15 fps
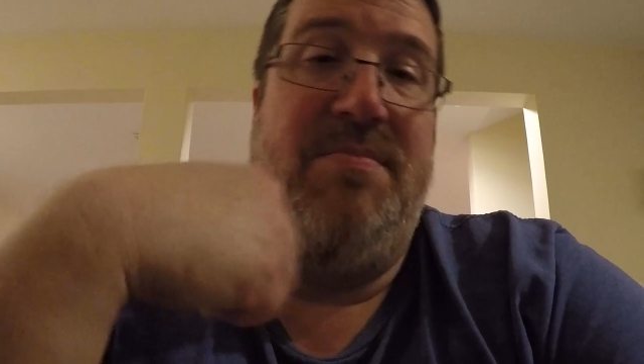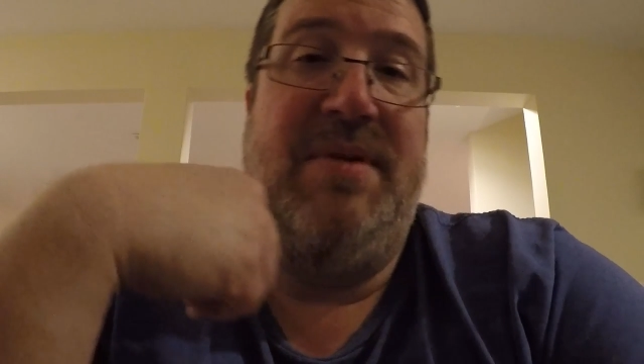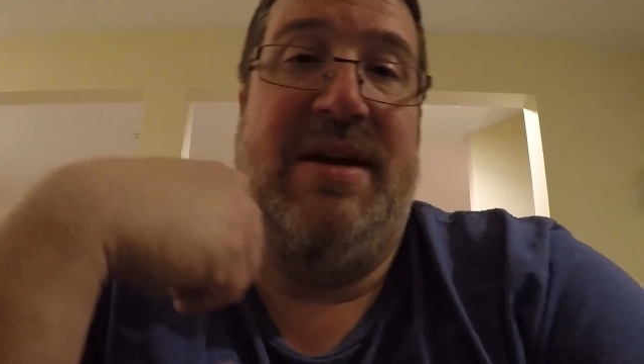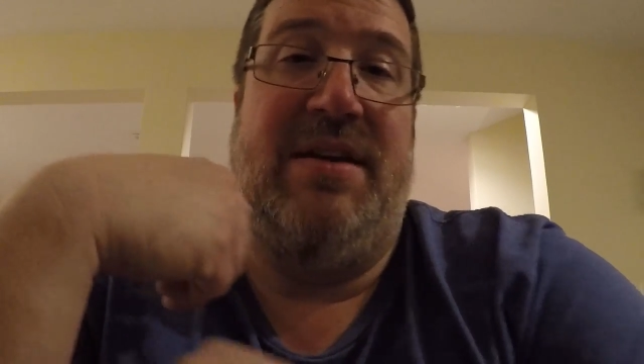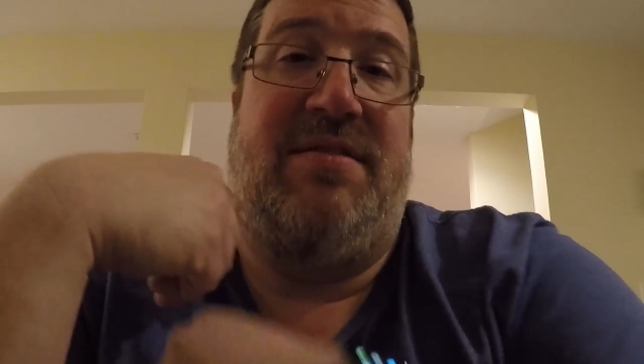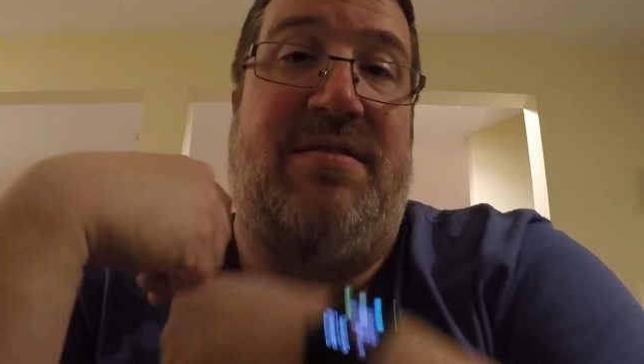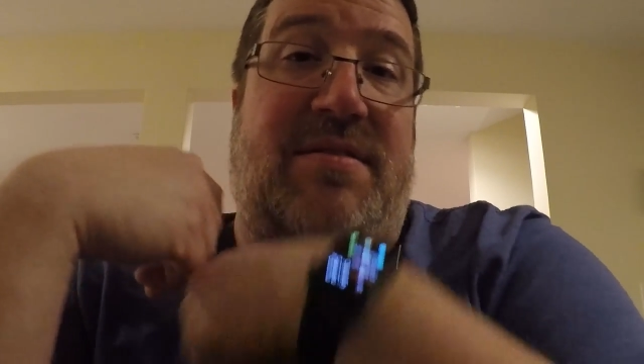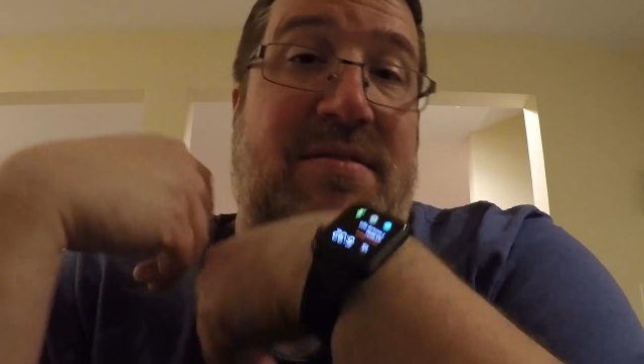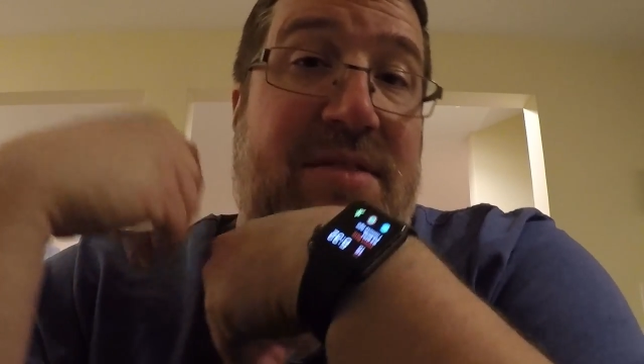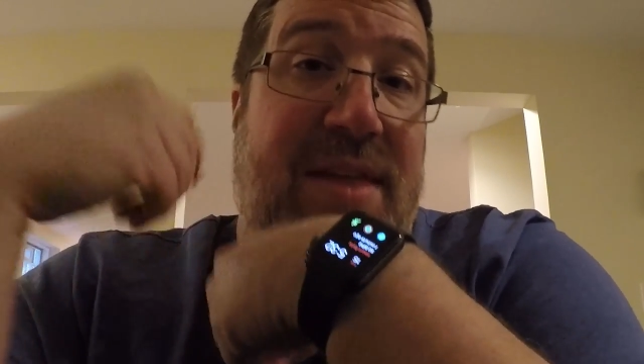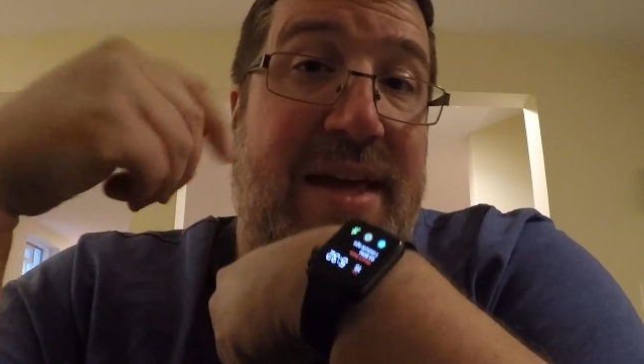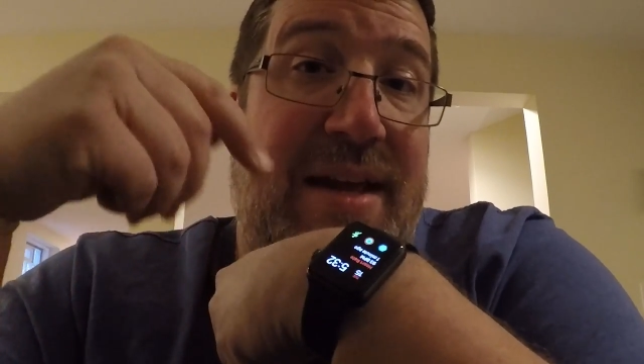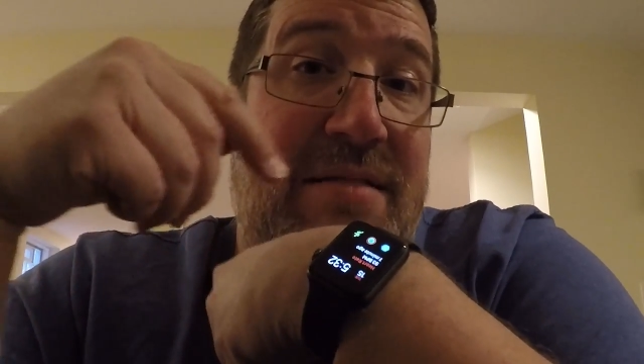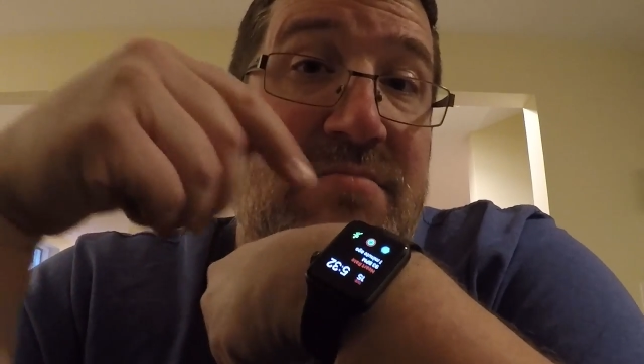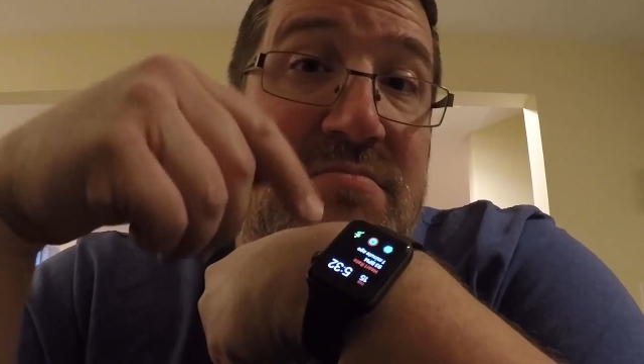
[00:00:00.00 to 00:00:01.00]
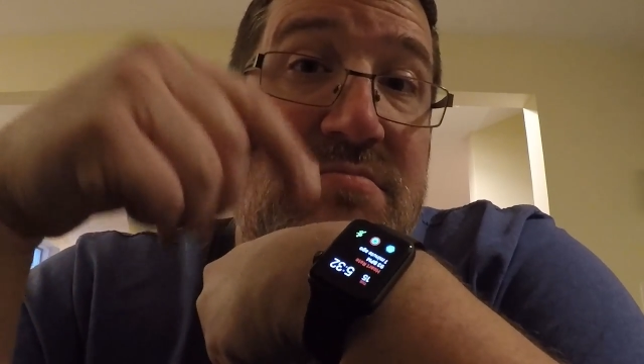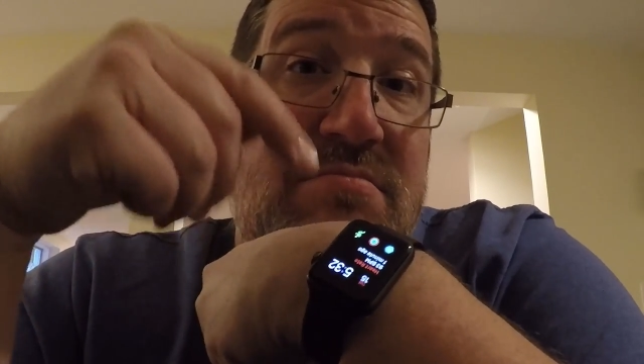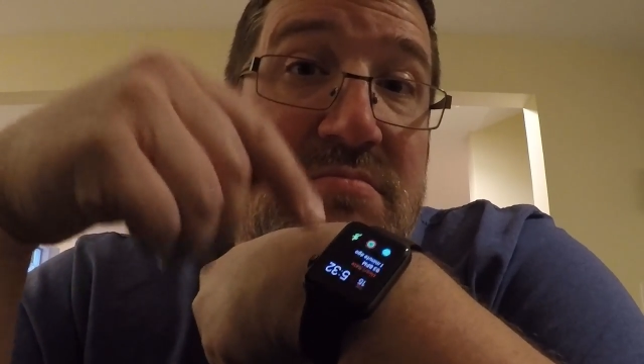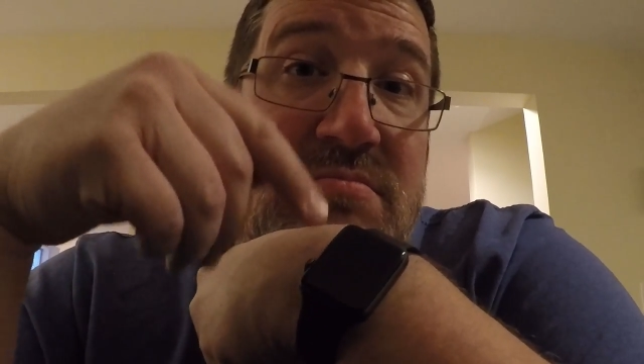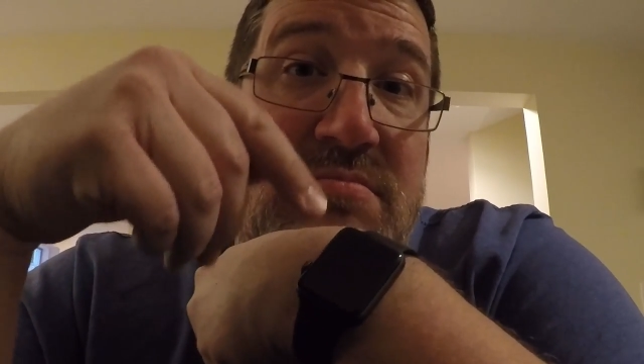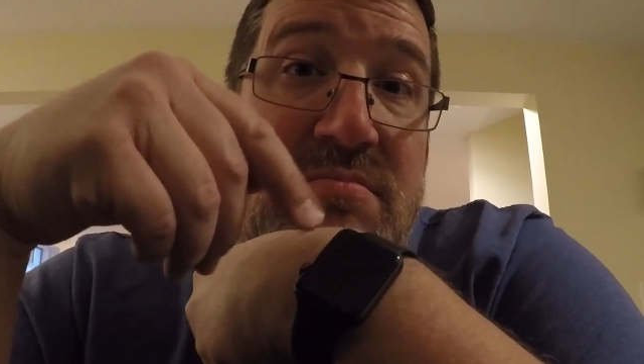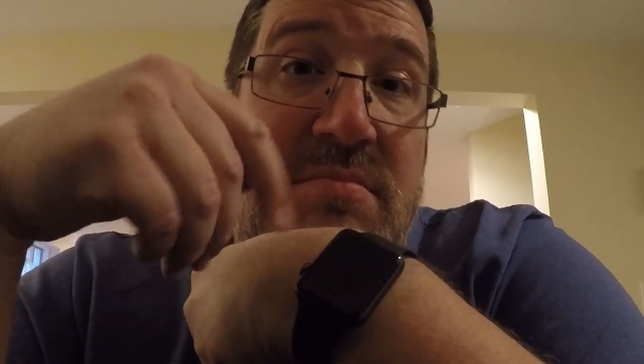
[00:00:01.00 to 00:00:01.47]
biggest thing
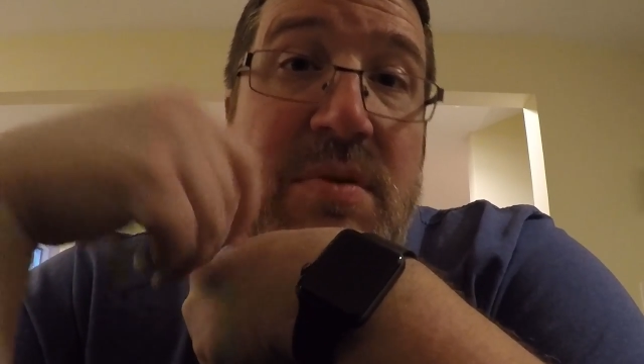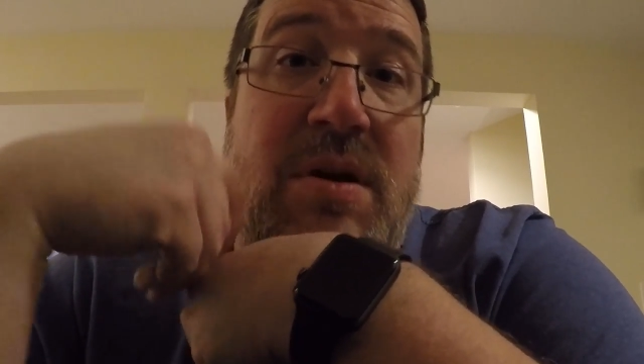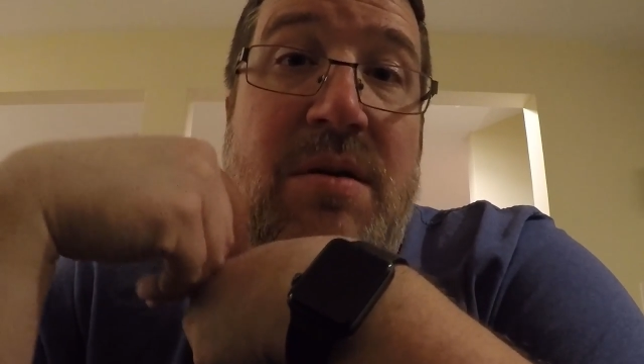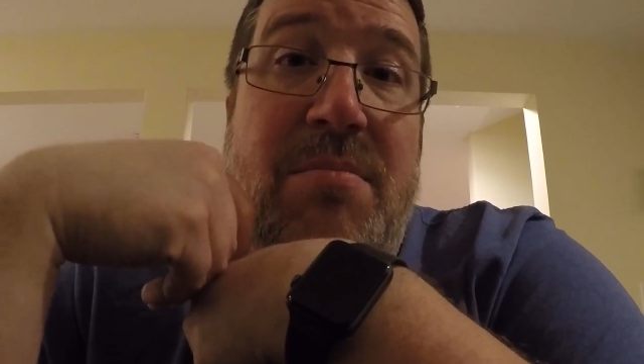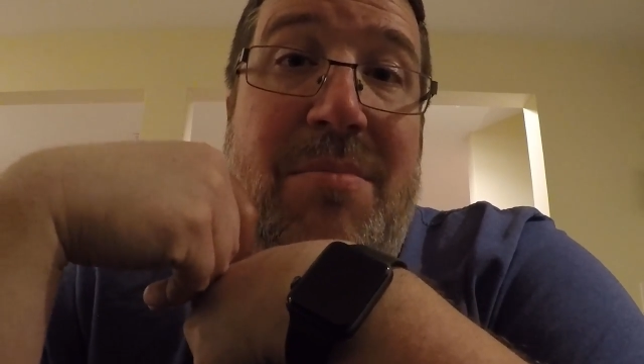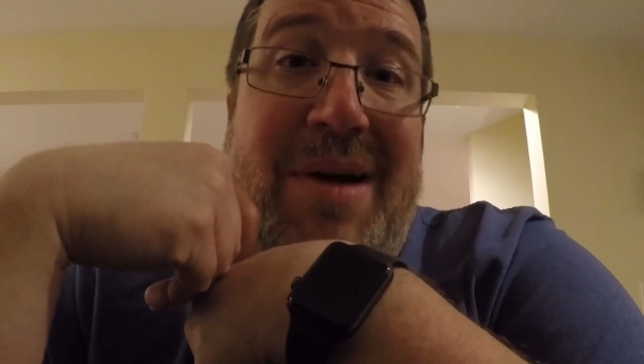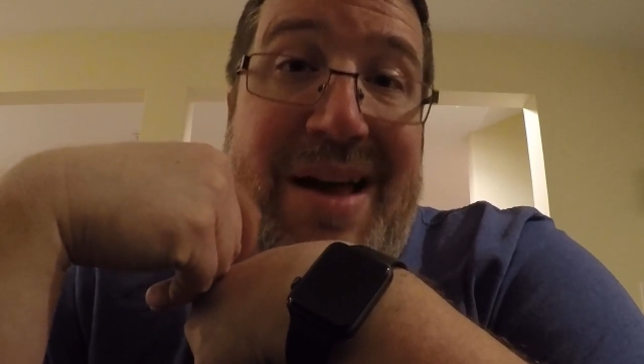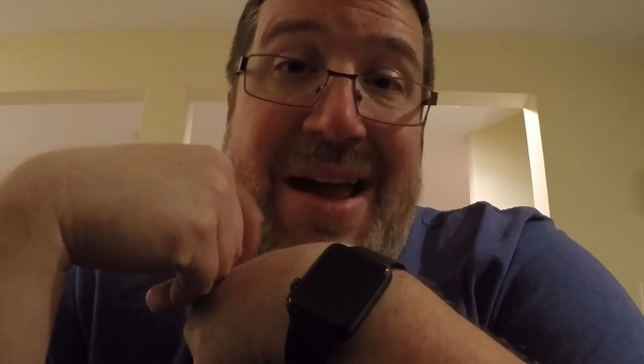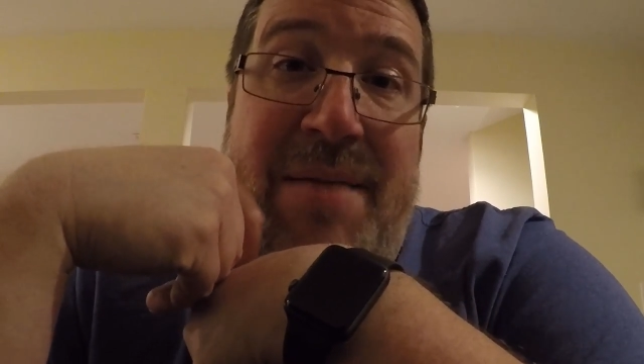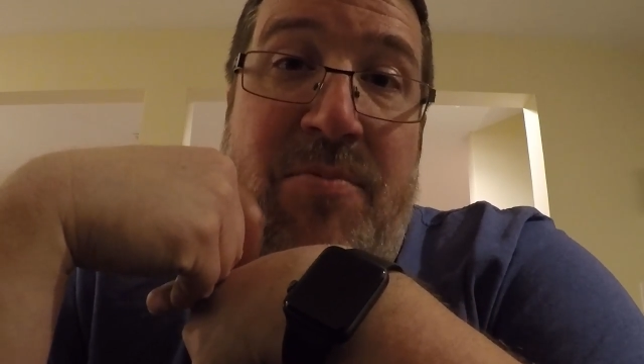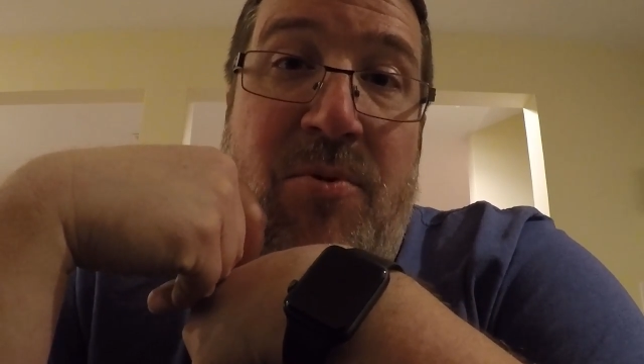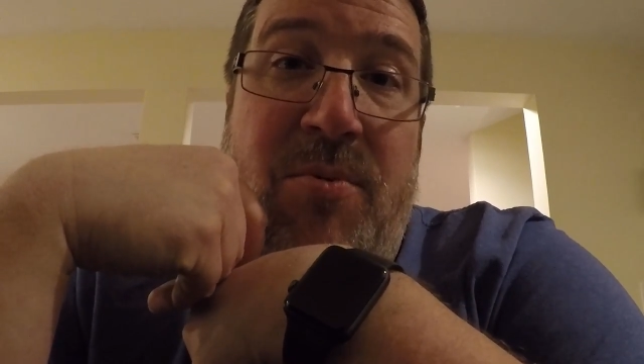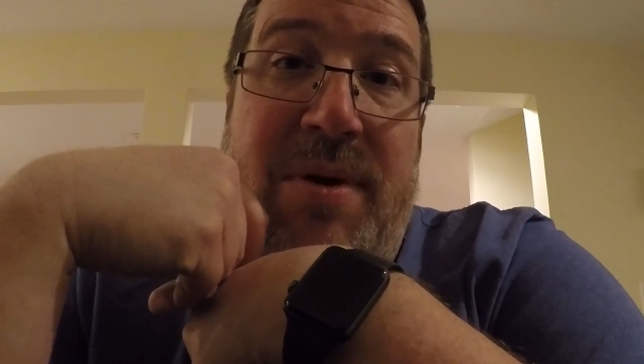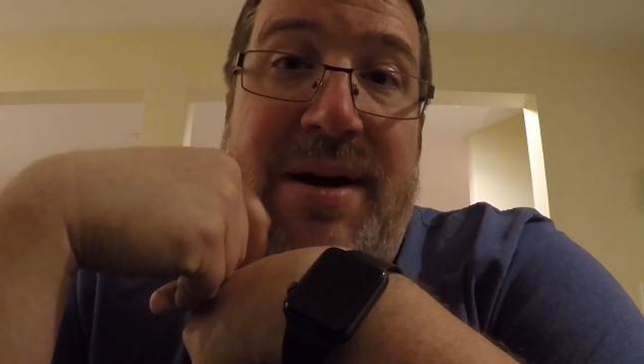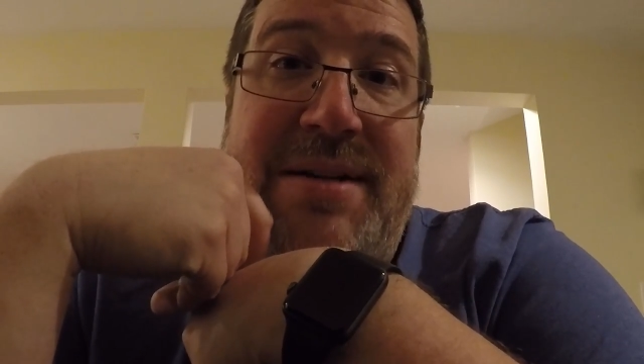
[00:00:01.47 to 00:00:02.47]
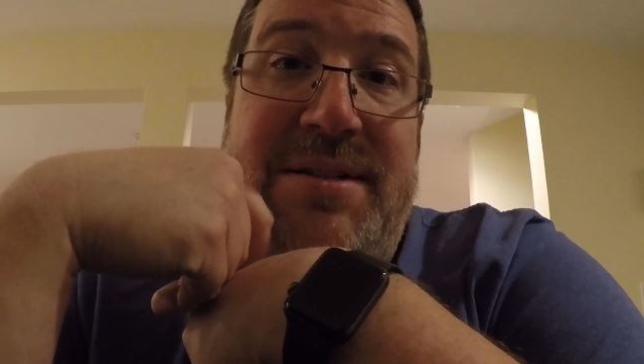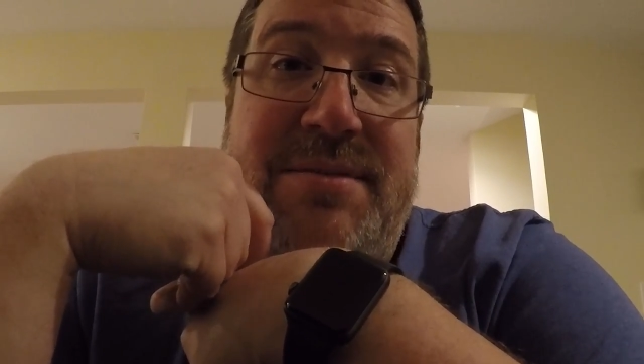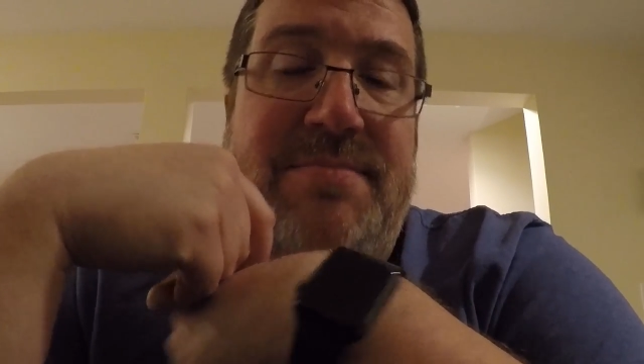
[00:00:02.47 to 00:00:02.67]
my Apple Watch.